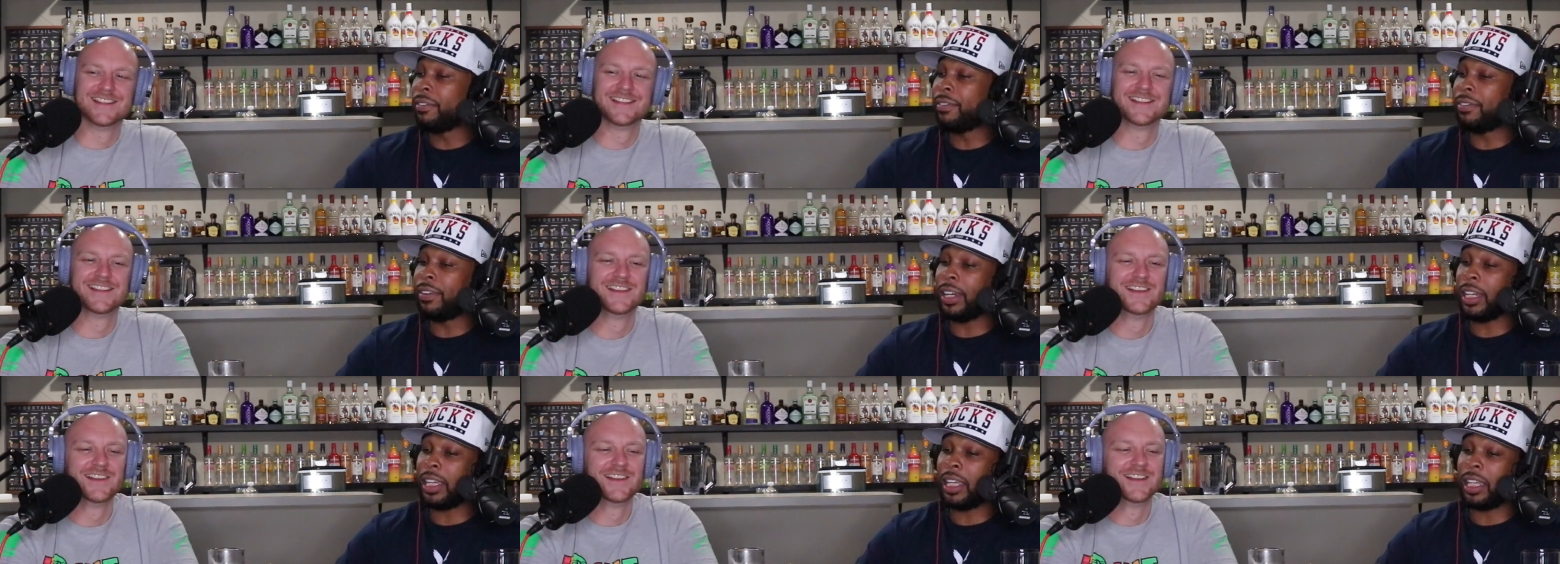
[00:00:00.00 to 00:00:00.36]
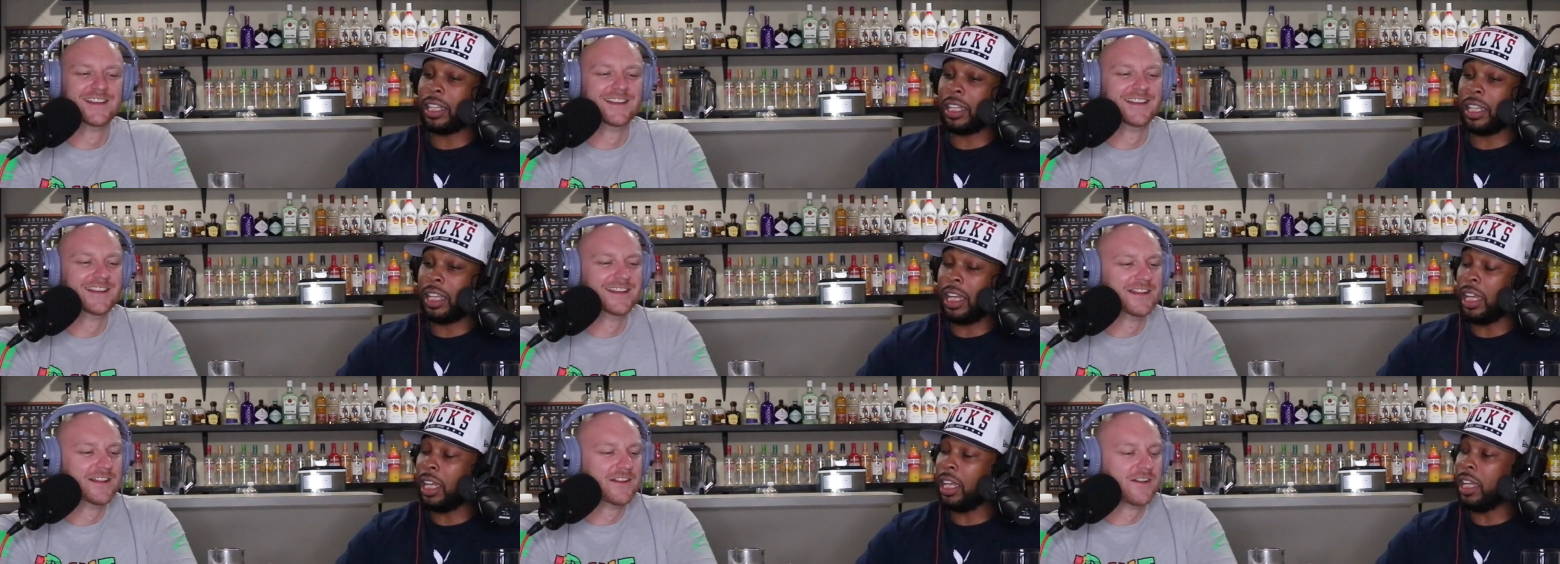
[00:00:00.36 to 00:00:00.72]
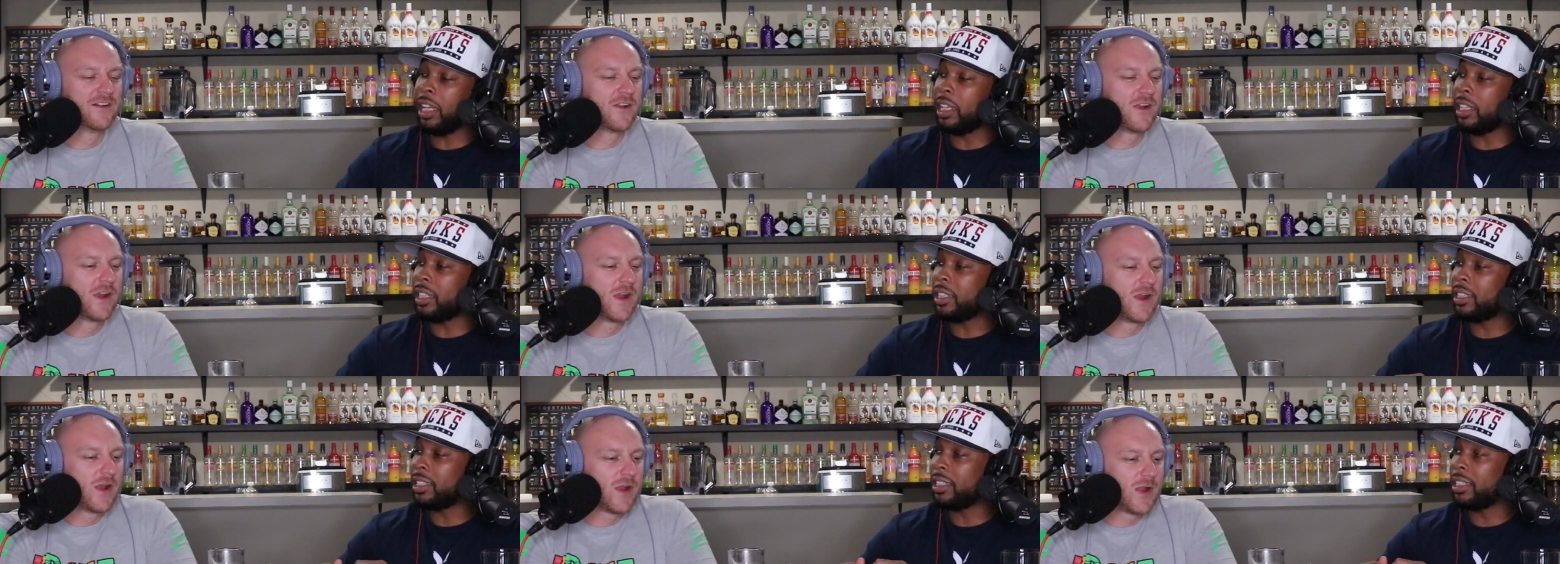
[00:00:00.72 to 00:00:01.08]
Speaker 1: fucking
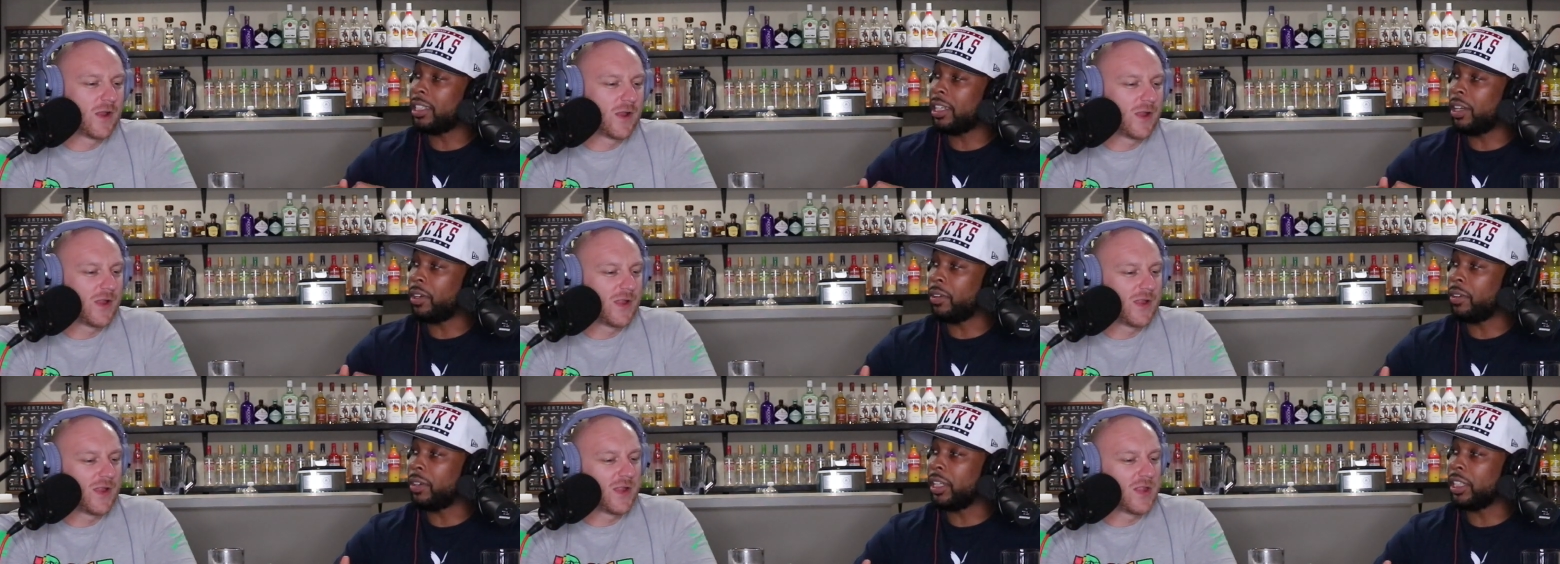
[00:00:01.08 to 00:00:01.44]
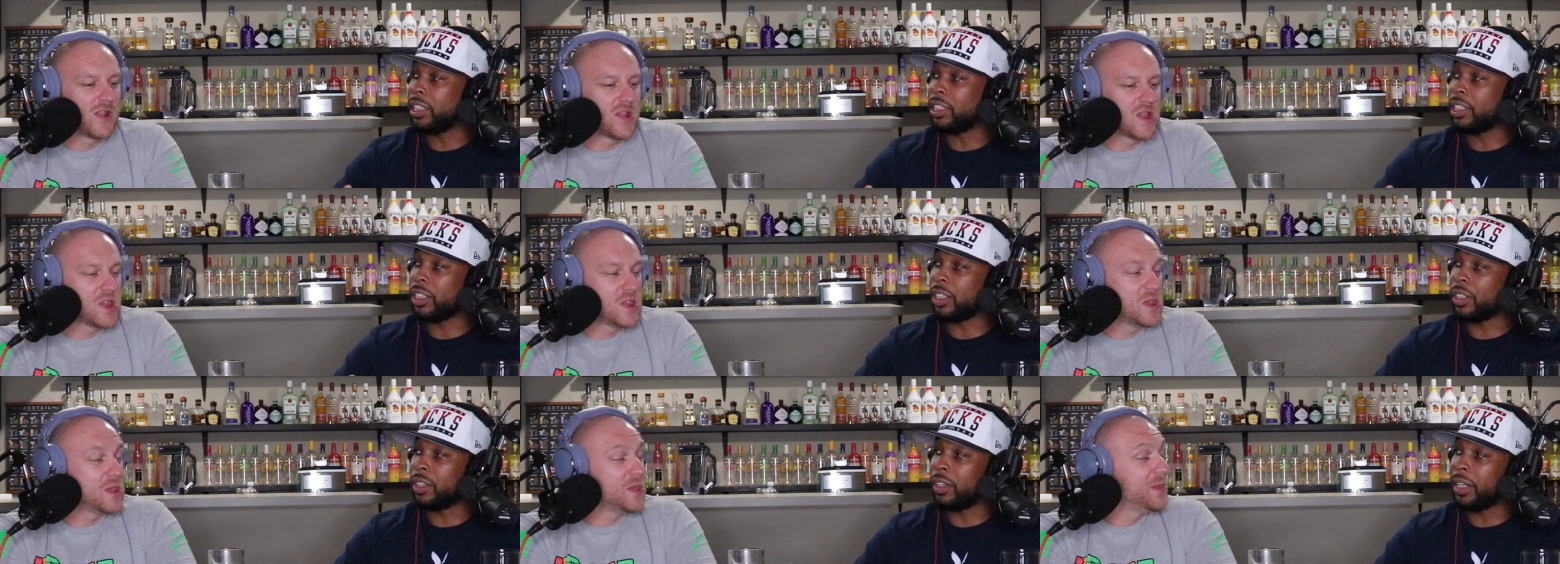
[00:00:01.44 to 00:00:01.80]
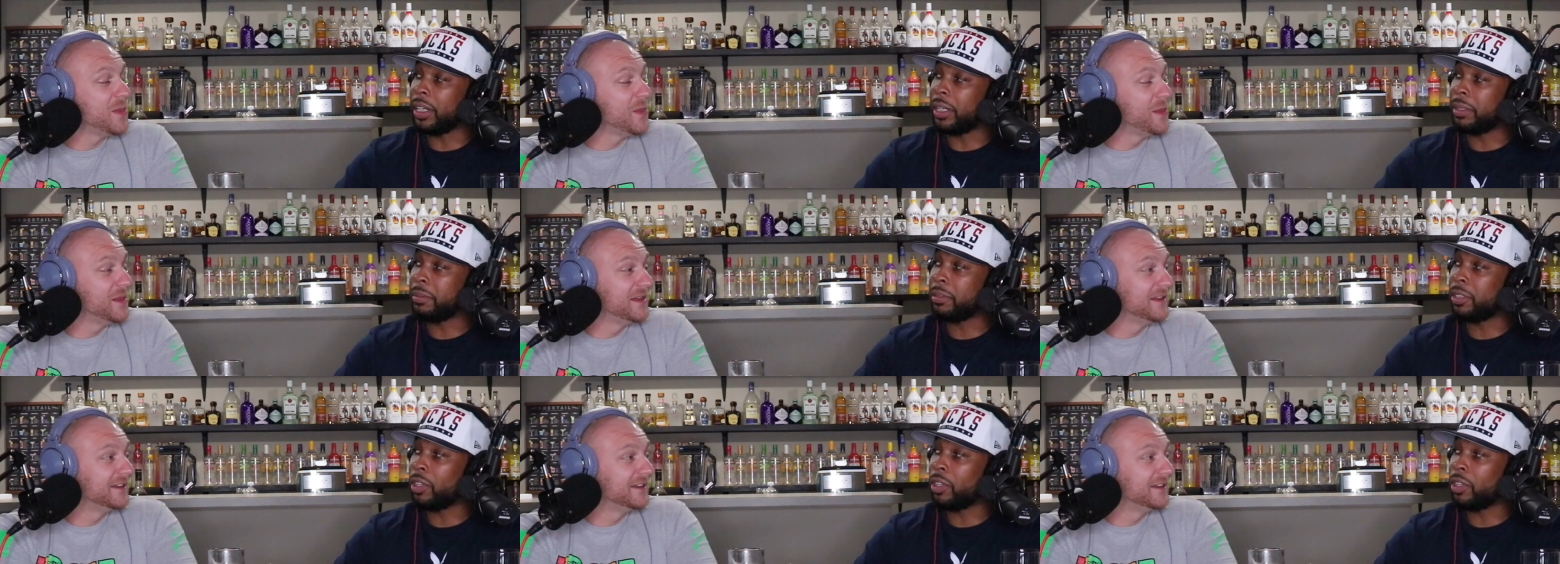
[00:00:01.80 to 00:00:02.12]
kids on Instagram.